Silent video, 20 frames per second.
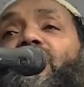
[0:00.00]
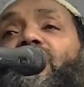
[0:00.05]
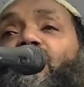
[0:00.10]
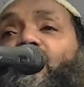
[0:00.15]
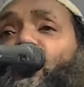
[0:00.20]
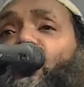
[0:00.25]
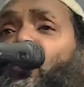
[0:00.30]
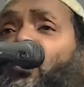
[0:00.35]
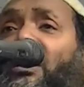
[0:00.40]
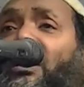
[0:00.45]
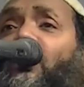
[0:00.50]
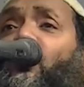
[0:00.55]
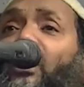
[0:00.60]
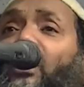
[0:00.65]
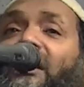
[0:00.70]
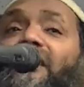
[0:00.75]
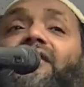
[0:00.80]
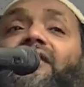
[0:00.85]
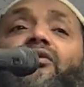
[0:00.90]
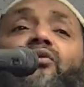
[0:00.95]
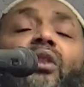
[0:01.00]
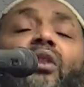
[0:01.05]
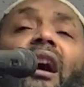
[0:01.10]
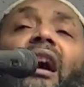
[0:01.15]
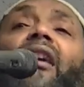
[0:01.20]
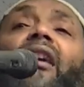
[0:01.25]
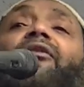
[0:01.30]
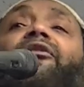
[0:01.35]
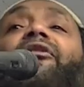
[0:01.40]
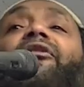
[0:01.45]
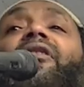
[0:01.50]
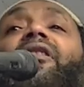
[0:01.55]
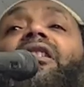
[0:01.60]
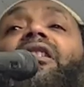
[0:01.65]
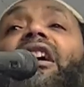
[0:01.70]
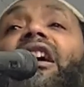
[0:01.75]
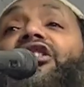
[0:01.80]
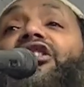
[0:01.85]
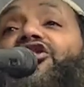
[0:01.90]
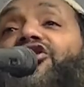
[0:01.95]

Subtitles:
you will want to have a